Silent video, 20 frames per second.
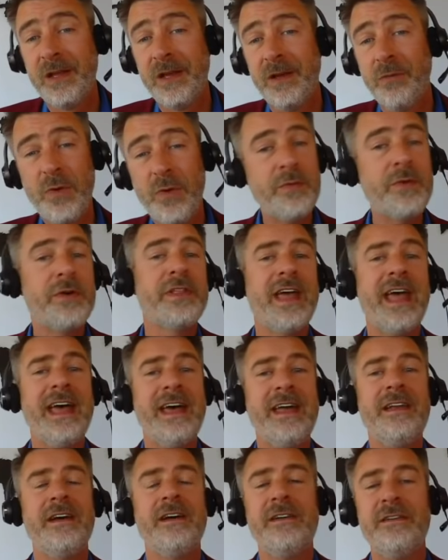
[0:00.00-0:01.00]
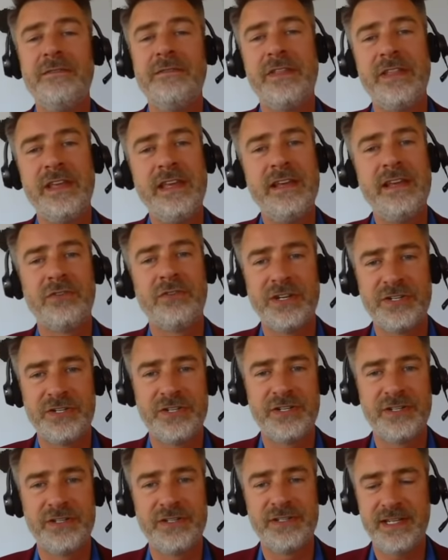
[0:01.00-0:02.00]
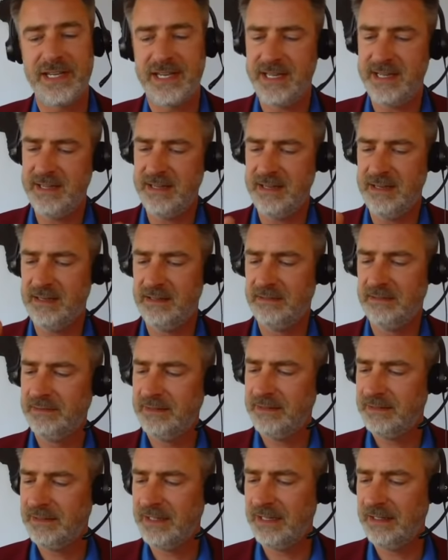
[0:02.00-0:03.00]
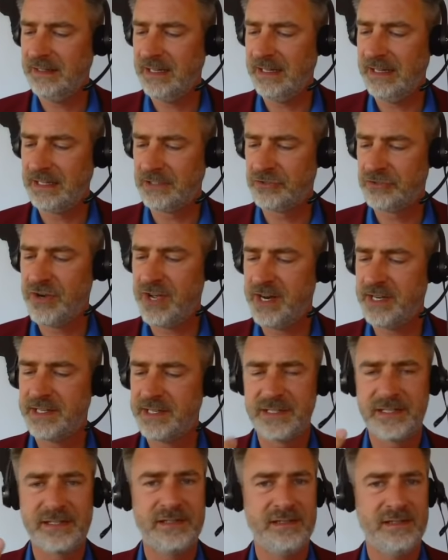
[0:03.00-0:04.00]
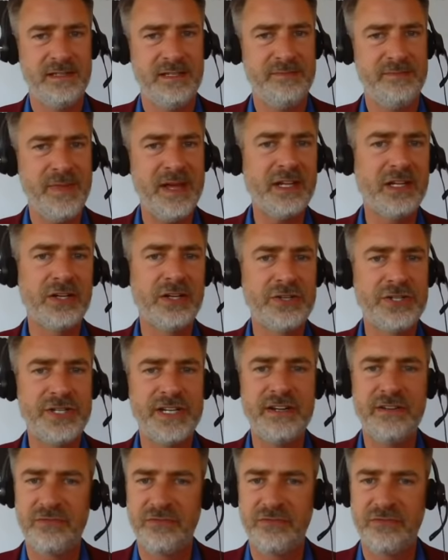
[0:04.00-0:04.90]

We were the head of the Russians in electronics, metallurgy,